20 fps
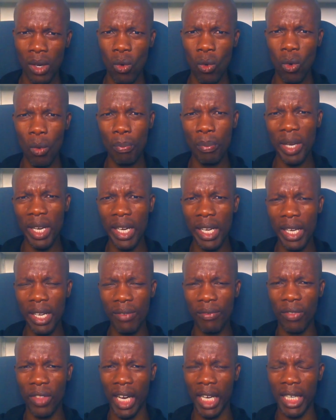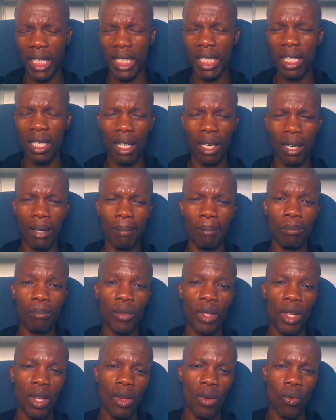who believe that um,
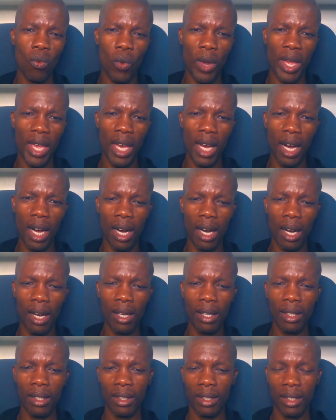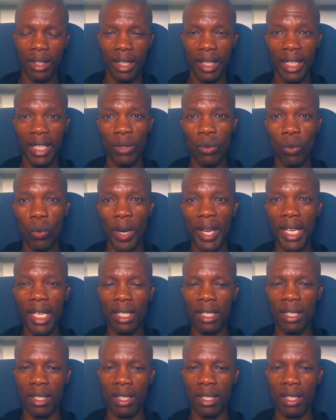we are, in a way,